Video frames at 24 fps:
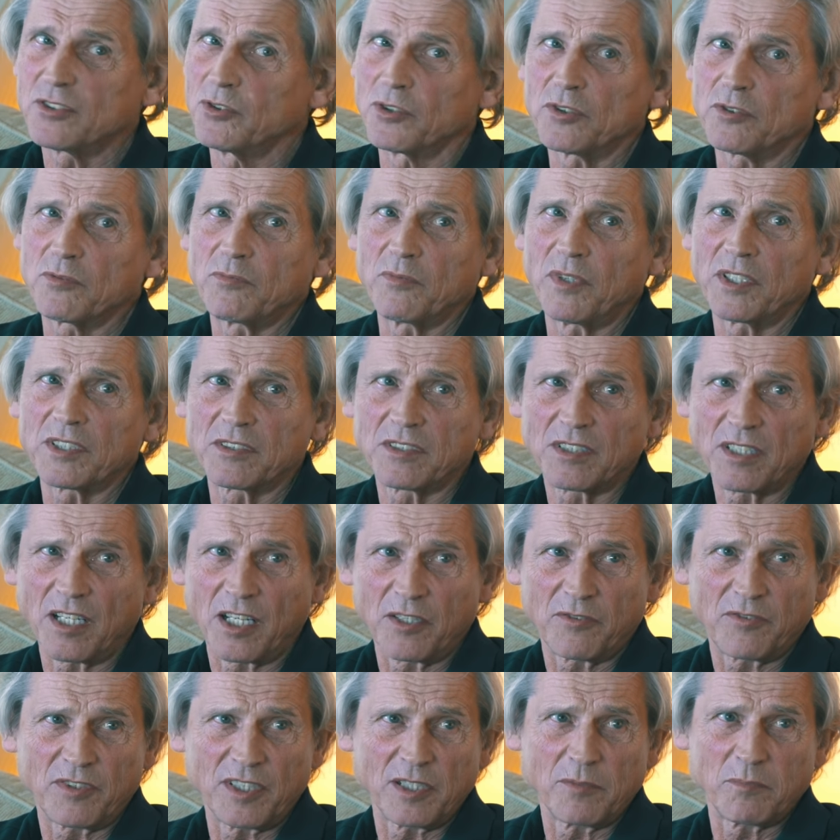is not what
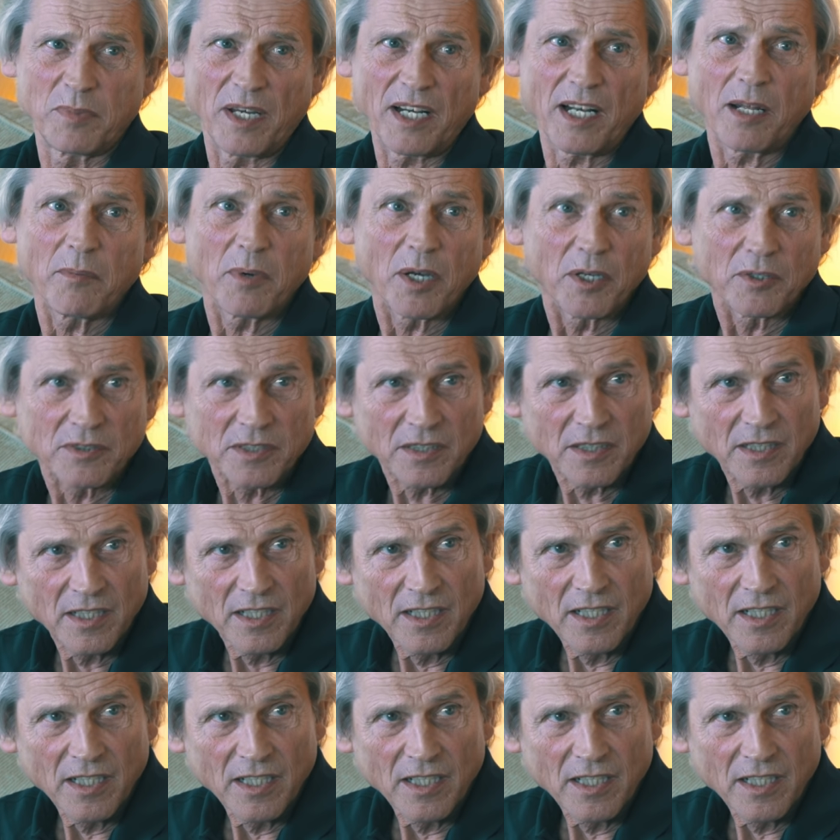I feel bad about.